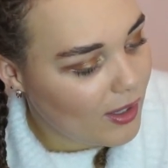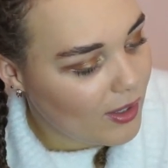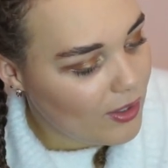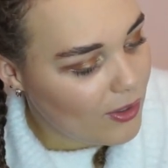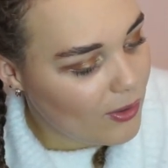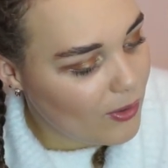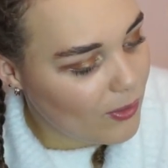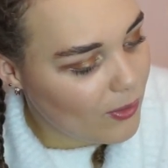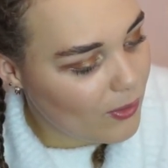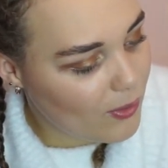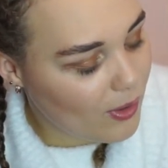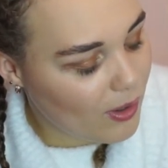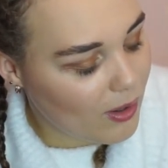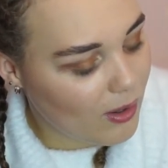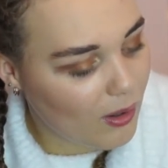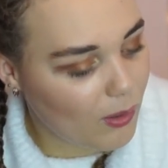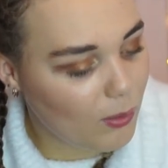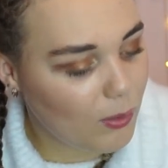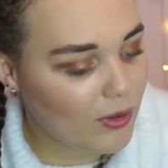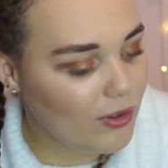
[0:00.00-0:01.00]
you
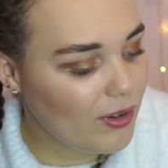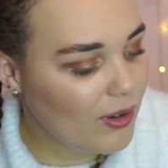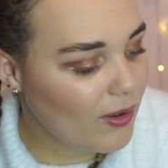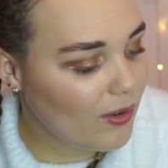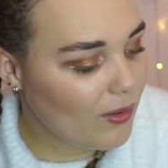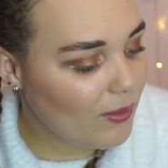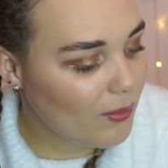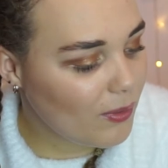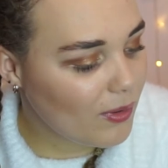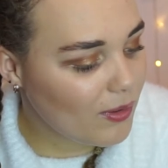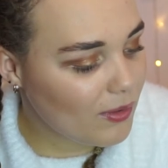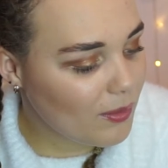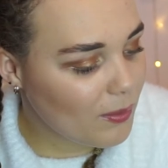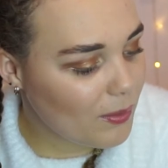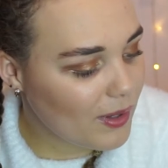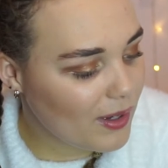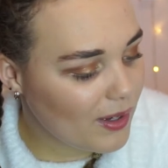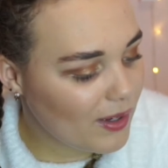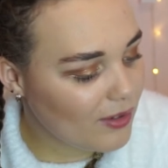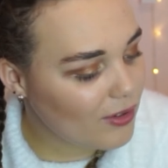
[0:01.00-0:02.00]

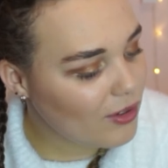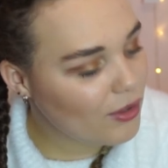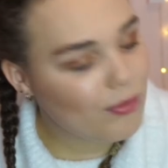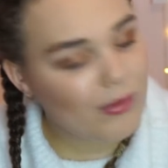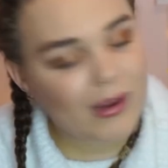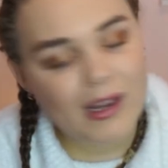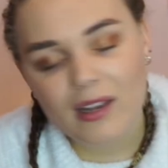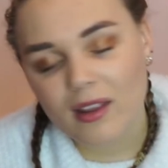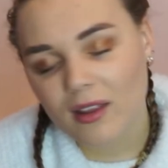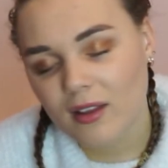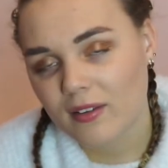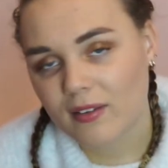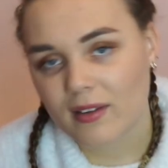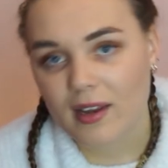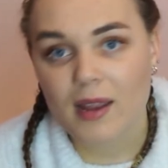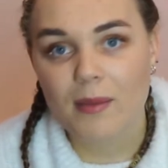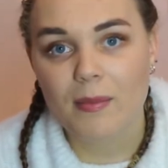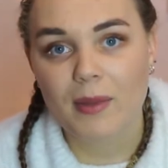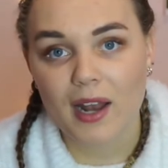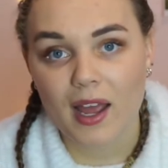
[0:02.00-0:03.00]
read the
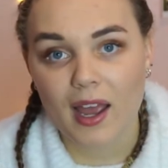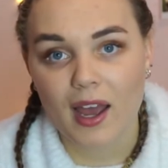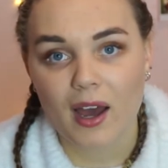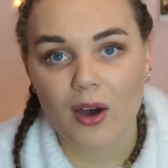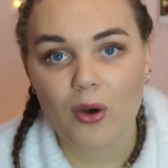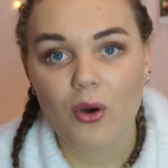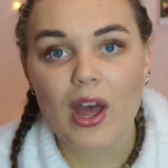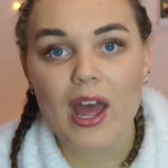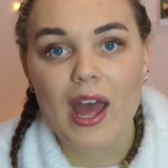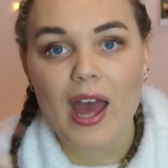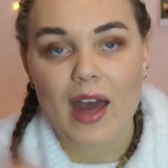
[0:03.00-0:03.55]
statement out